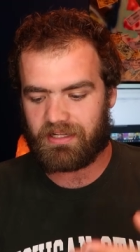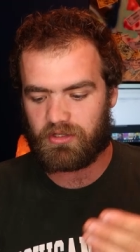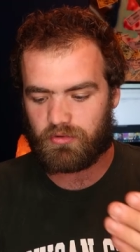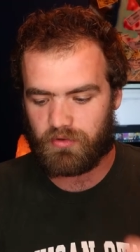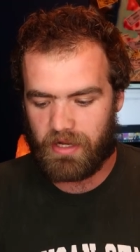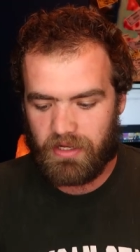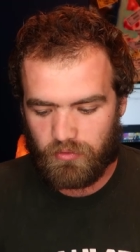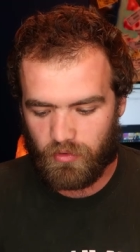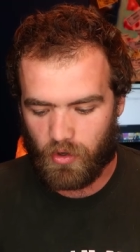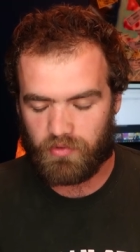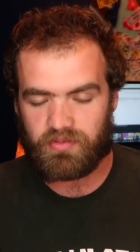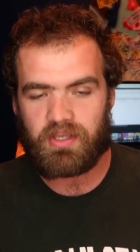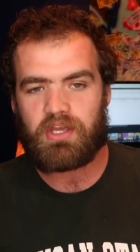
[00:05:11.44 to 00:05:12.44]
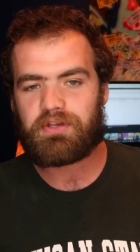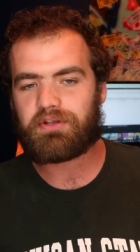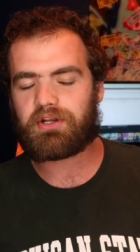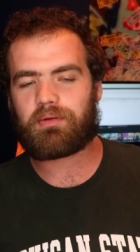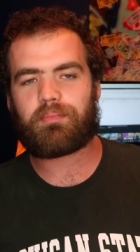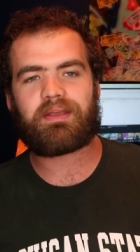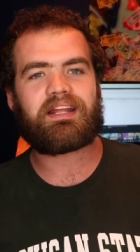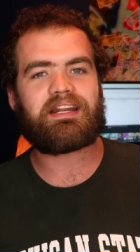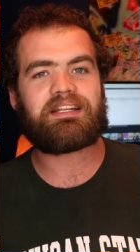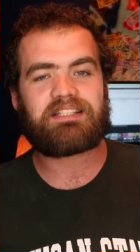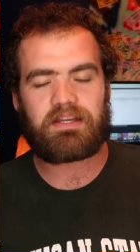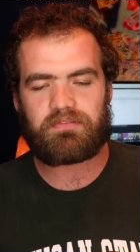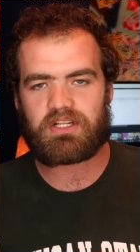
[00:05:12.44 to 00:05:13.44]
getting great growth, you're gonna be
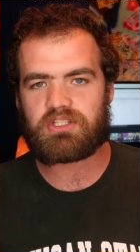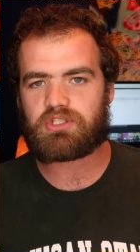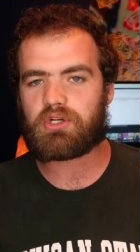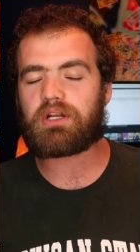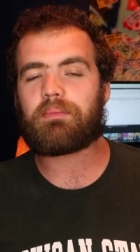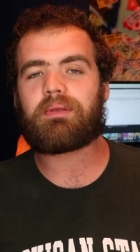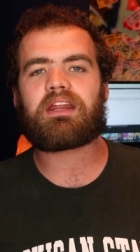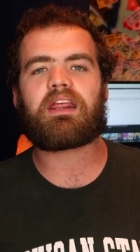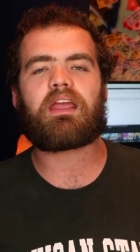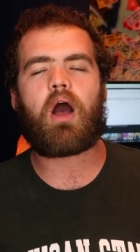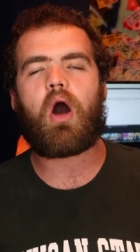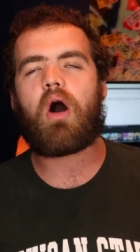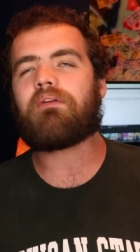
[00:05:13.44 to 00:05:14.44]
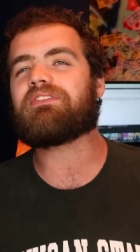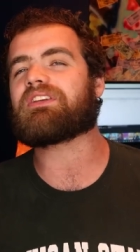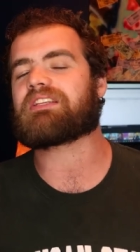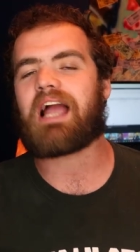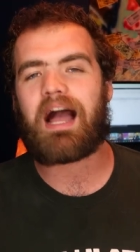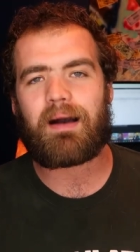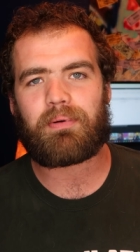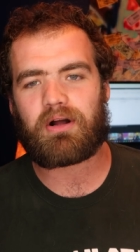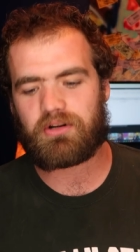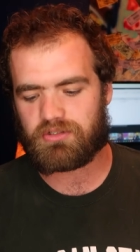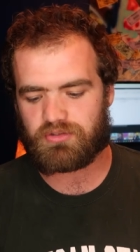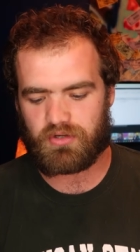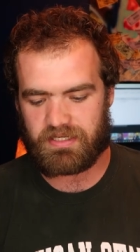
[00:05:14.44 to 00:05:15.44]
getting dividends, you're gonna be getting all this
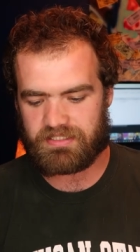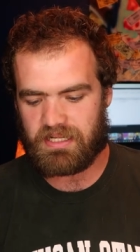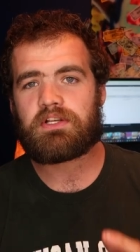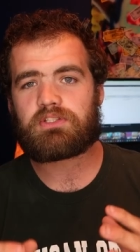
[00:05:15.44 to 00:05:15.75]
compound interest.